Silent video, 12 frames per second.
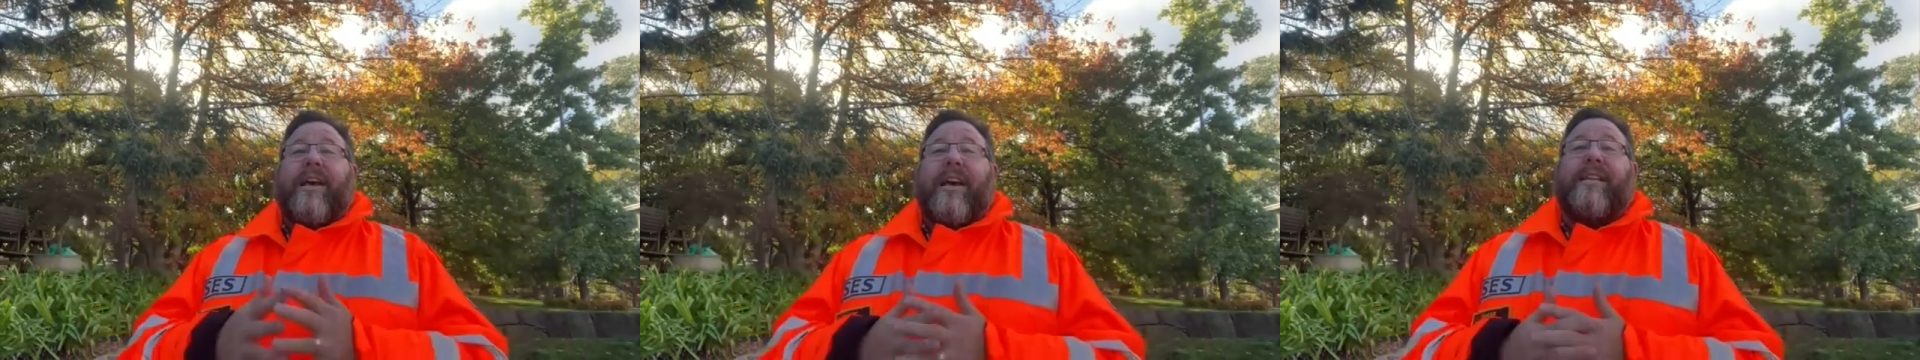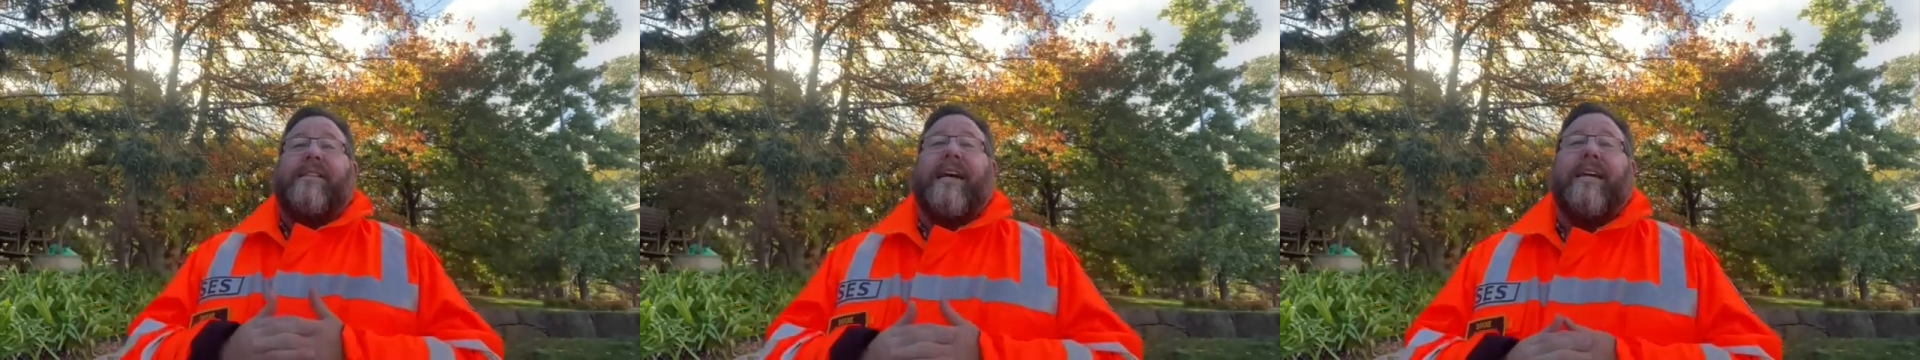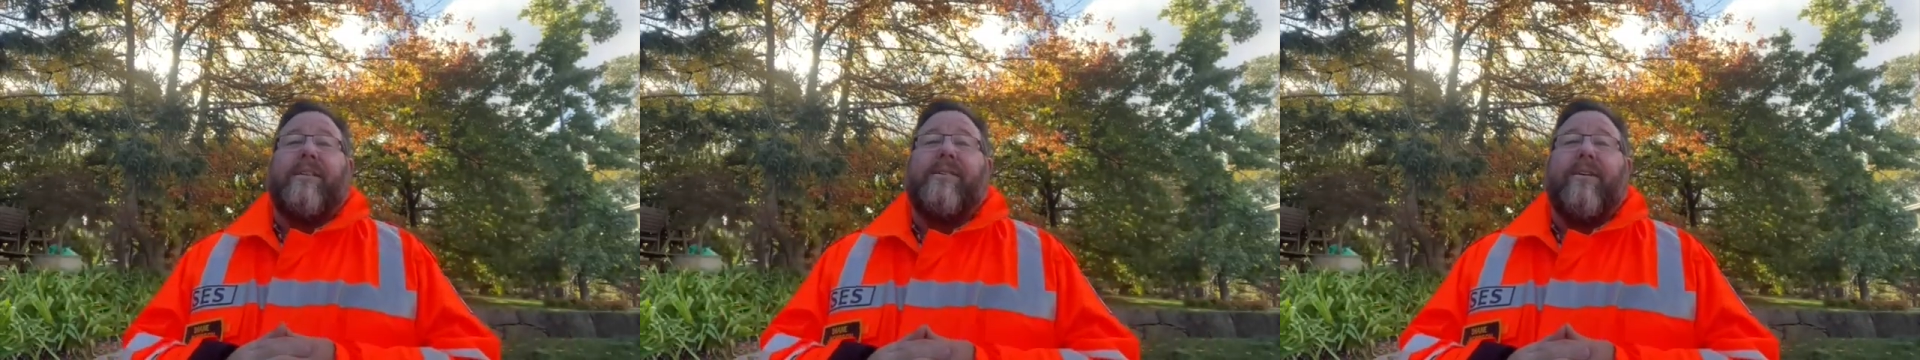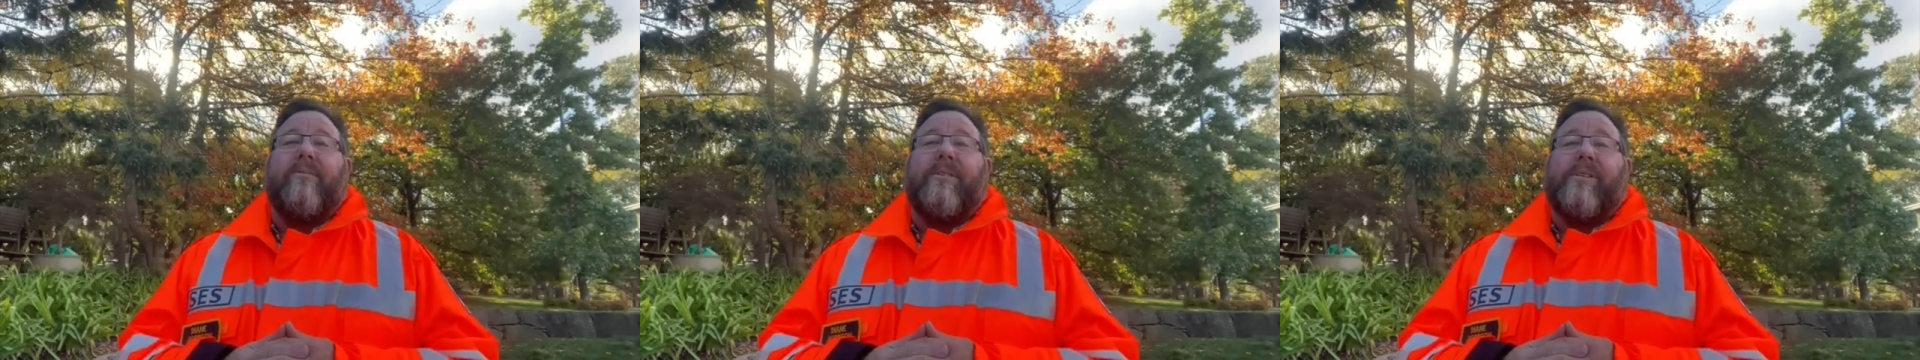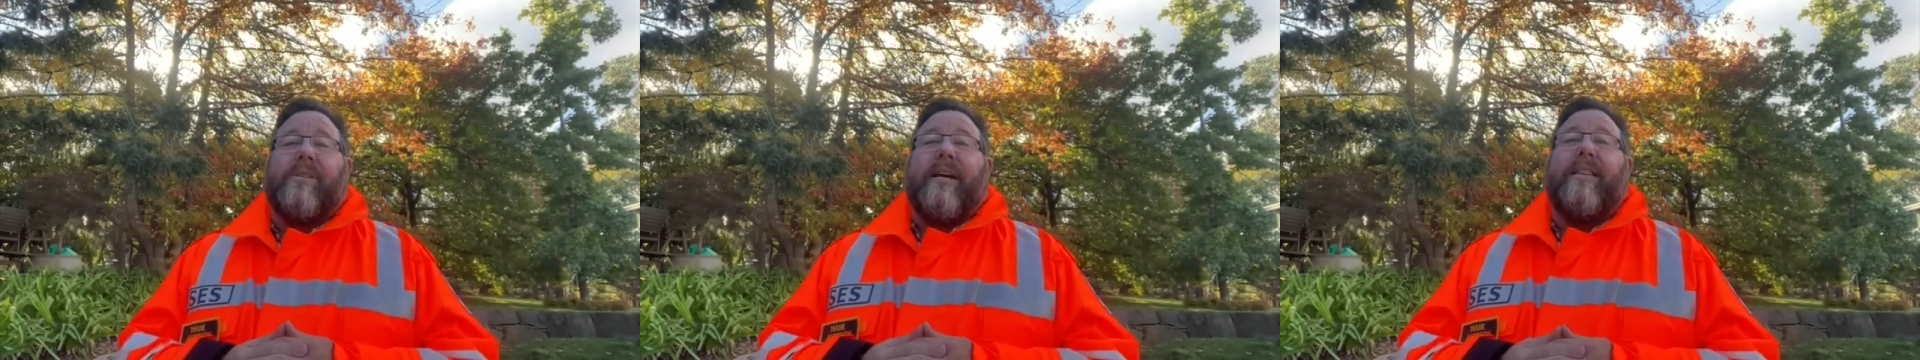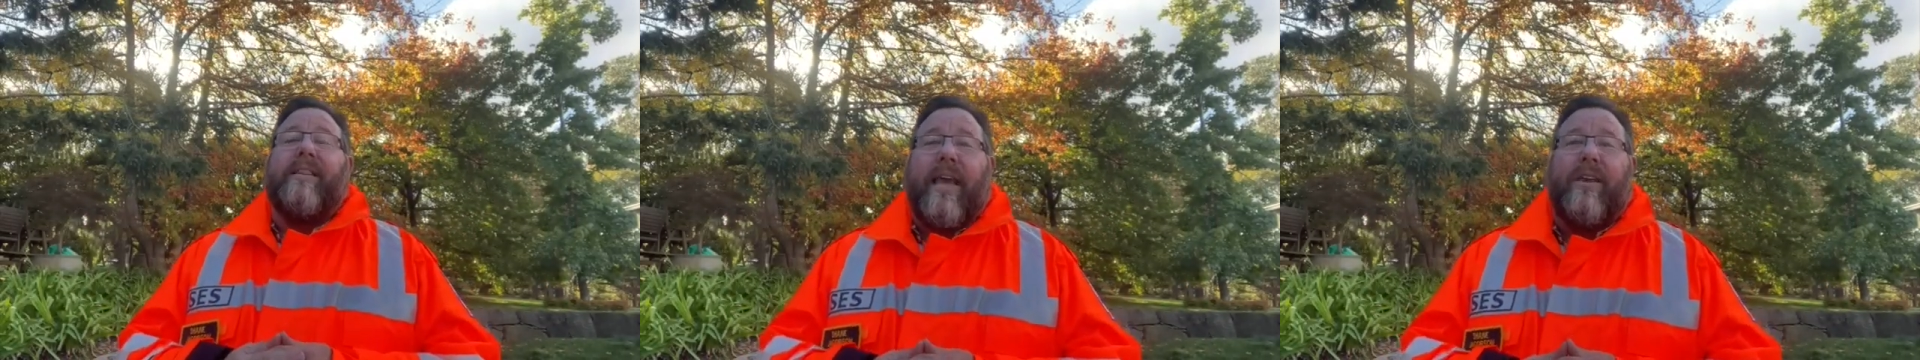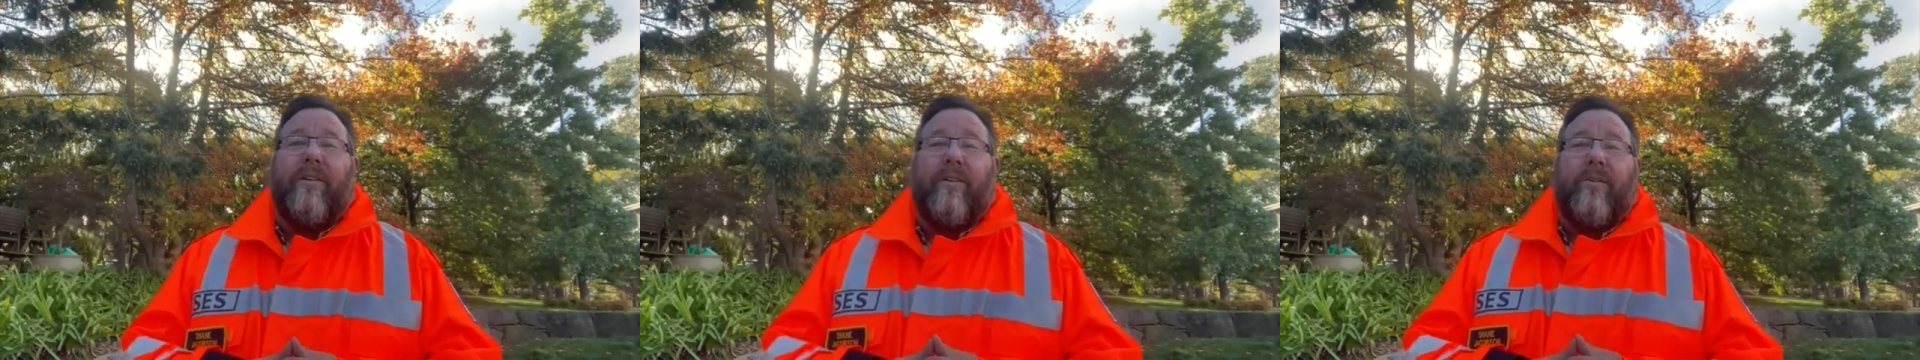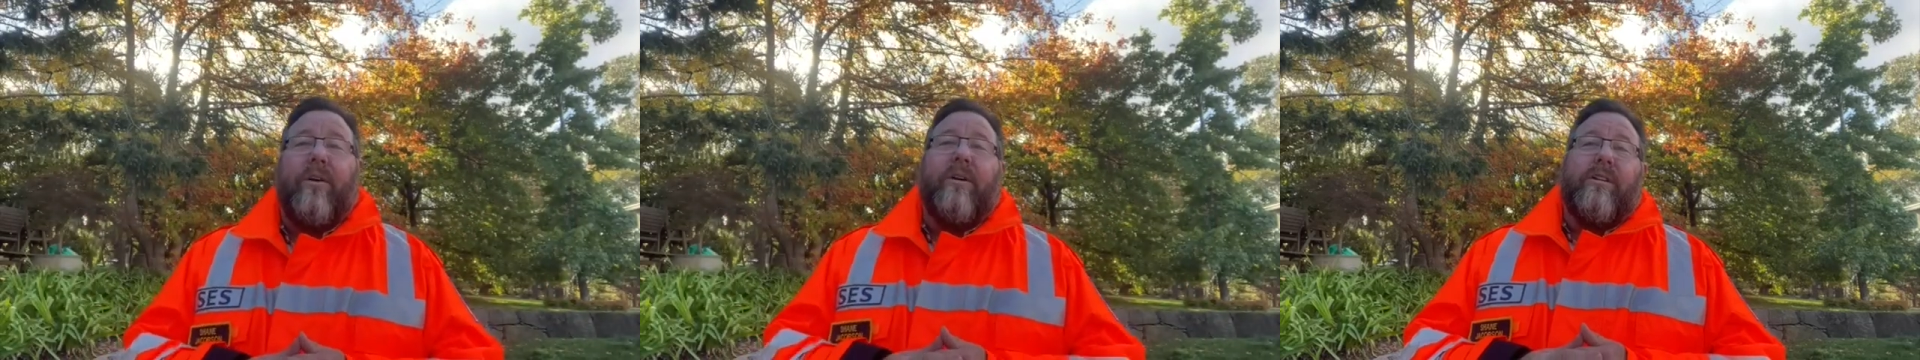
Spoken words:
and take the time to say thank you